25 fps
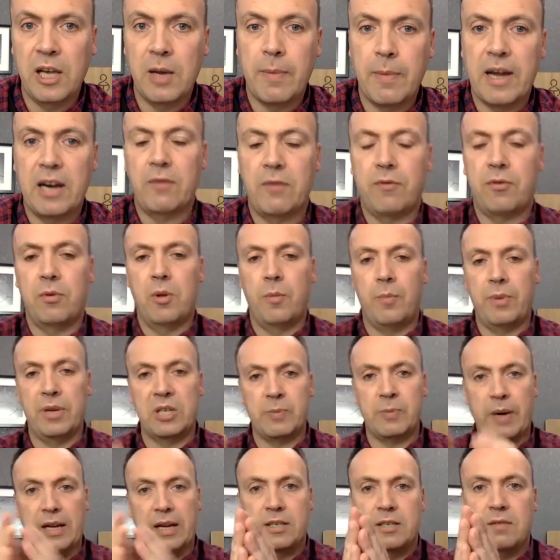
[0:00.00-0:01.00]
about it from the
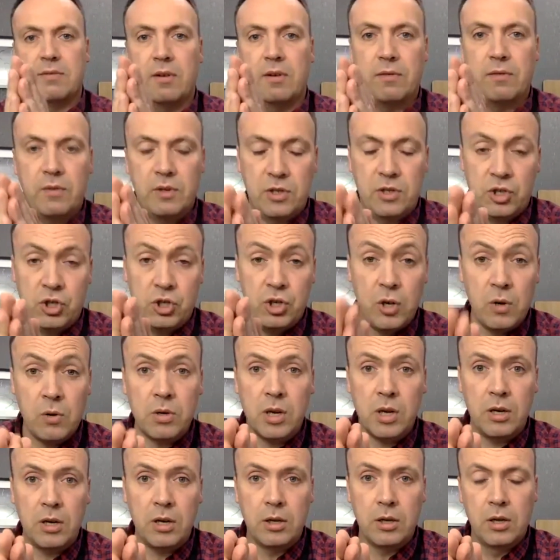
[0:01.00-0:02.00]
perspective of the
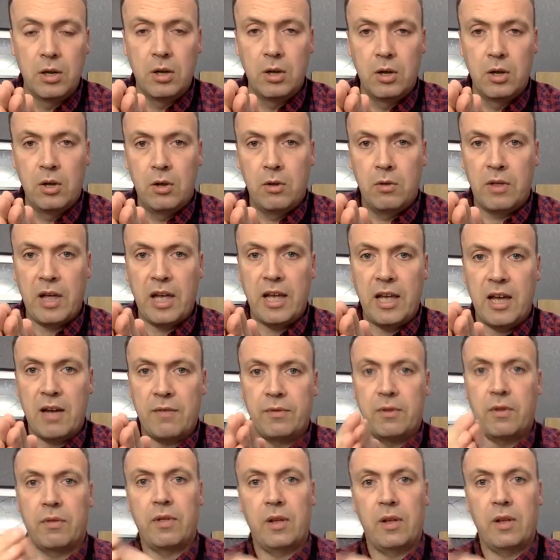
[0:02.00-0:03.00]
student, they have
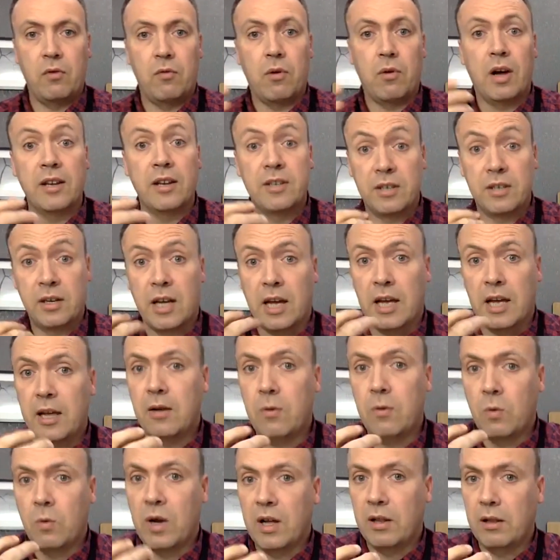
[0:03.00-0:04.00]
to think, right, okay,
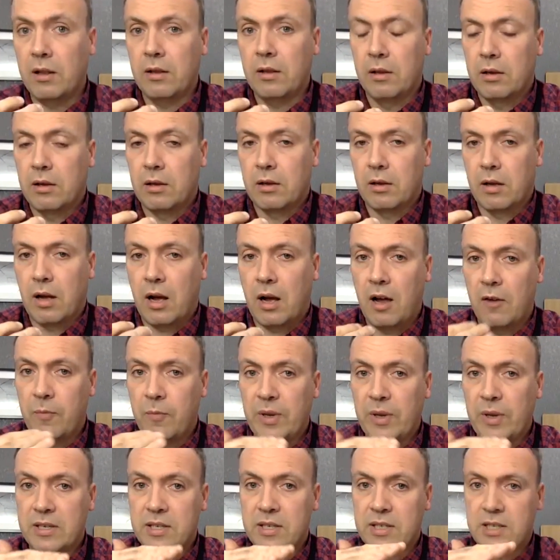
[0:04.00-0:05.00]
well, I've
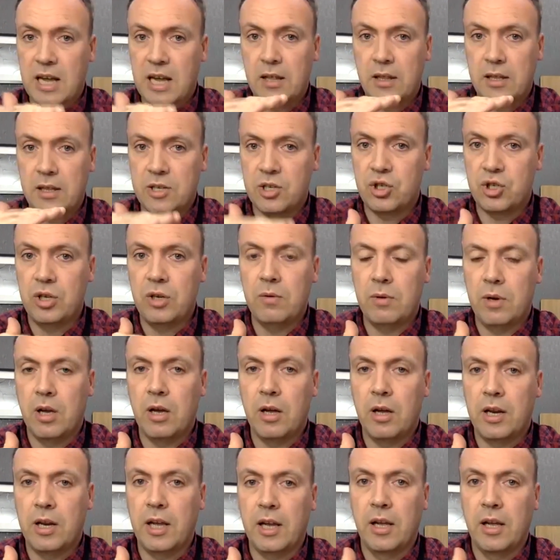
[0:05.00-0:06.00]
been set this new
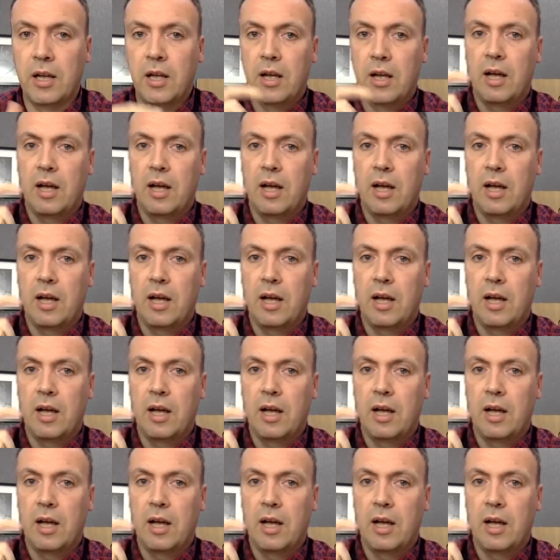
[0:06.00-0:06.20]
learning.